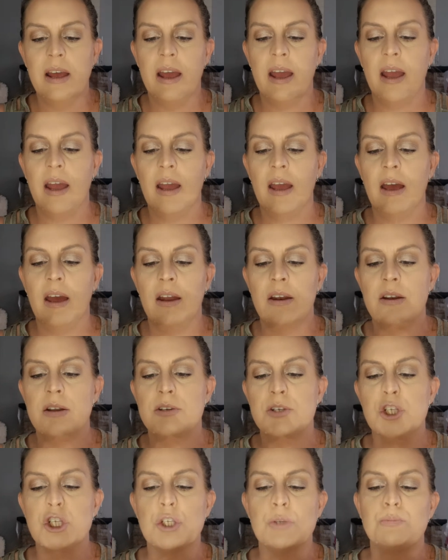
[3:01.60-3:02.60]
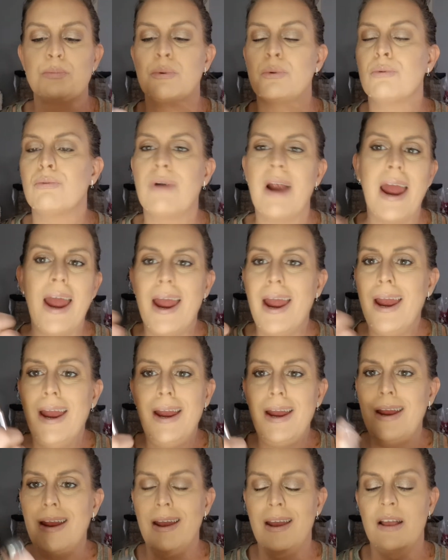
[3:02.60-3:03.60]
and
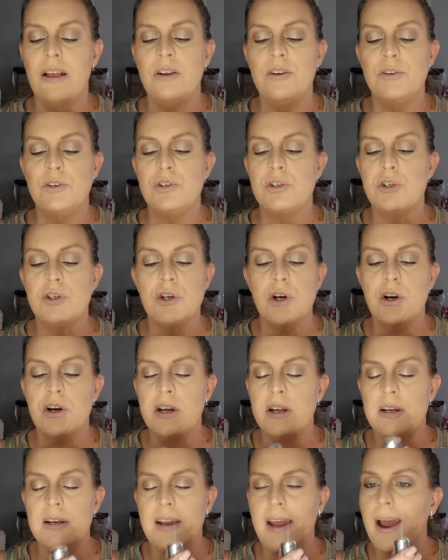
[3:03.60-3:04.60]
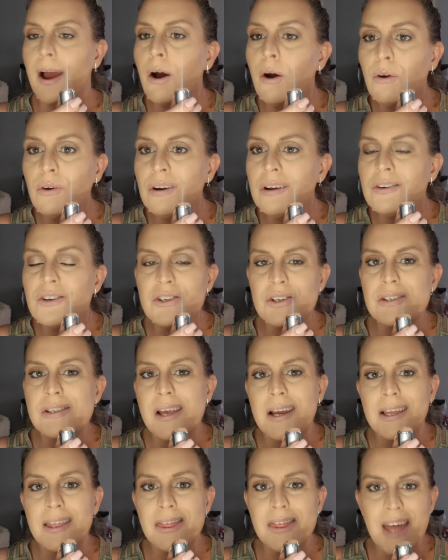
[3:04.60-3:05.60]
spray and turn it down just
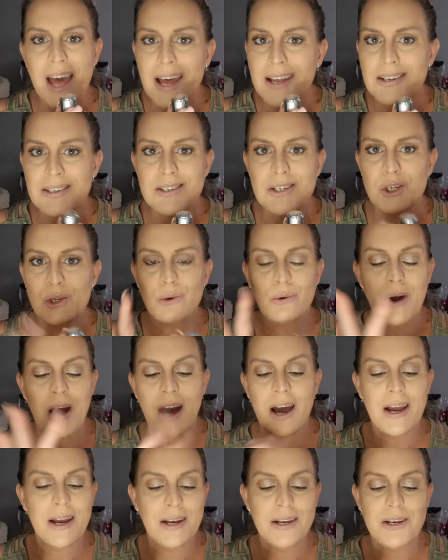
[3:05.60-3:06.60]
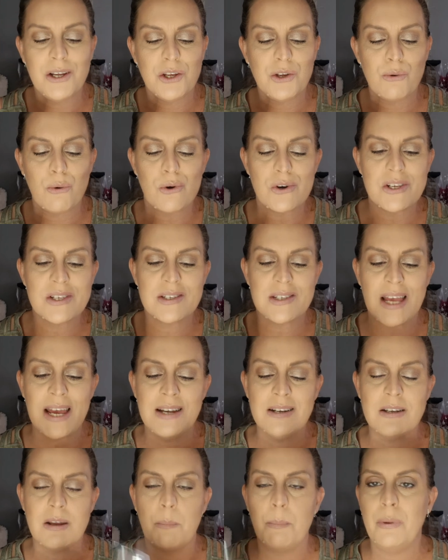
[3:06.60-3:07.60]
like that to hide your scent.